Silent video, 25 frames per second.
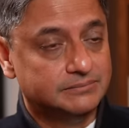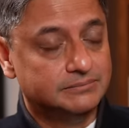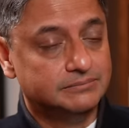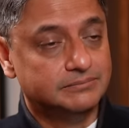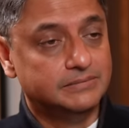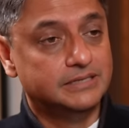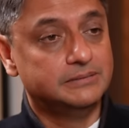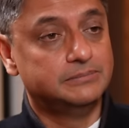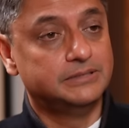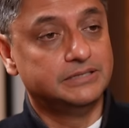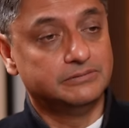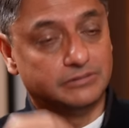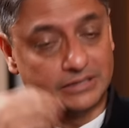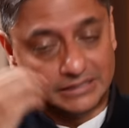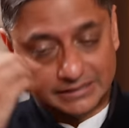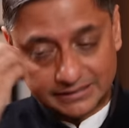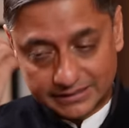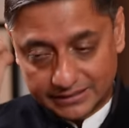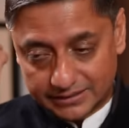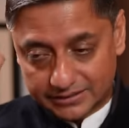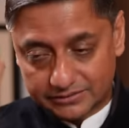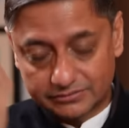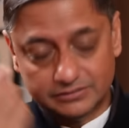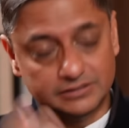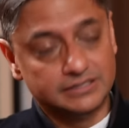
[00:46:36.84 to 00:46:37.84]
Maybe one
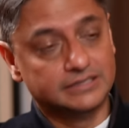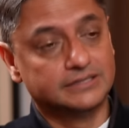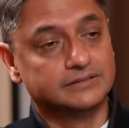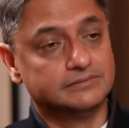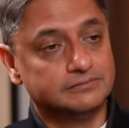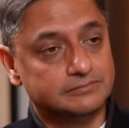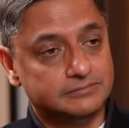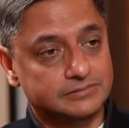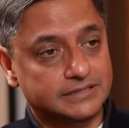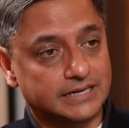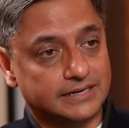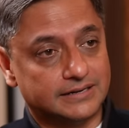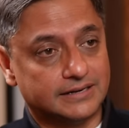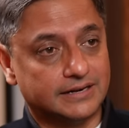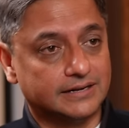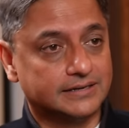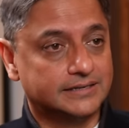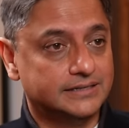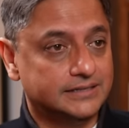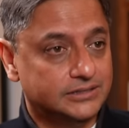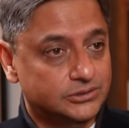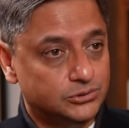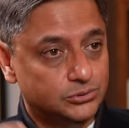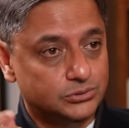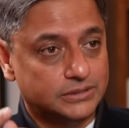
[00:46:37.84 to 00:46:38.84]
year we'll get
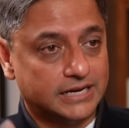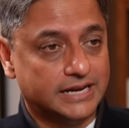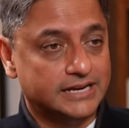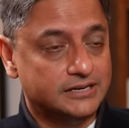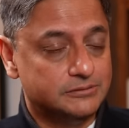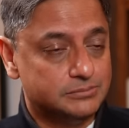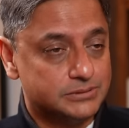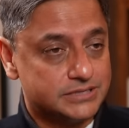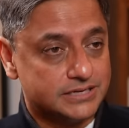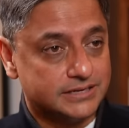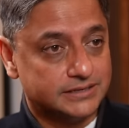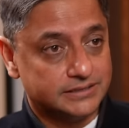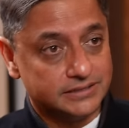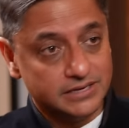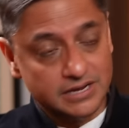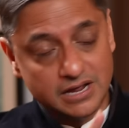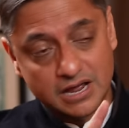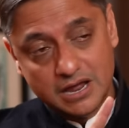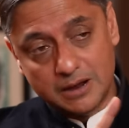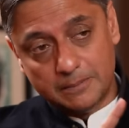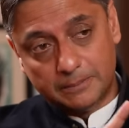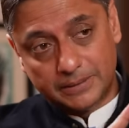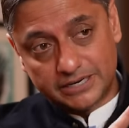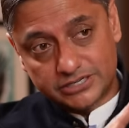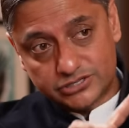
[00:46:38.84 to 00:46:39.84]
lucky and do 9%.
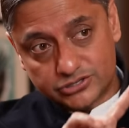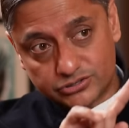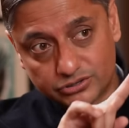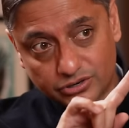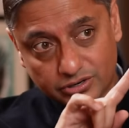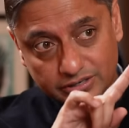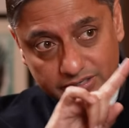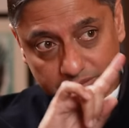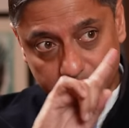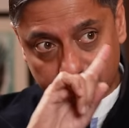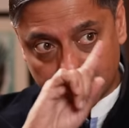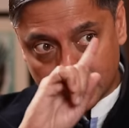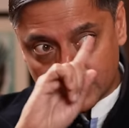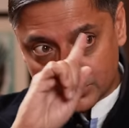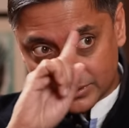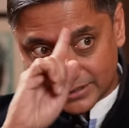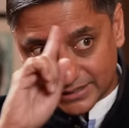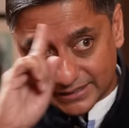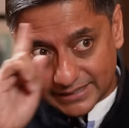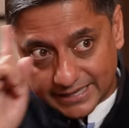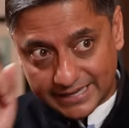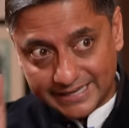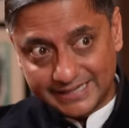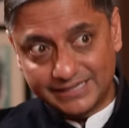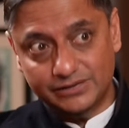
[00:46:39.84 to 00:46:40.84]
But it's not about
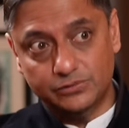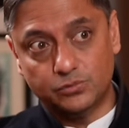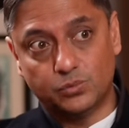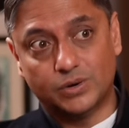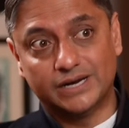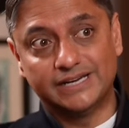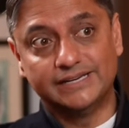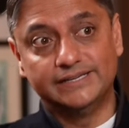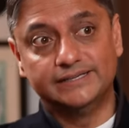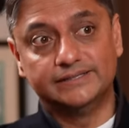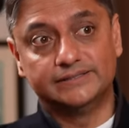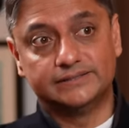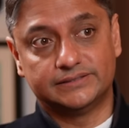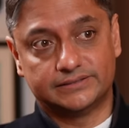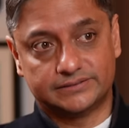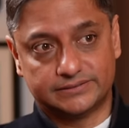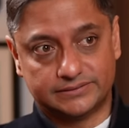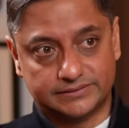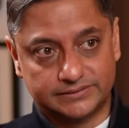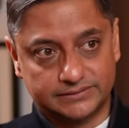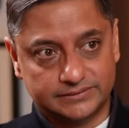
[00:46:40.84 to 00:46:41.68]
that any one year.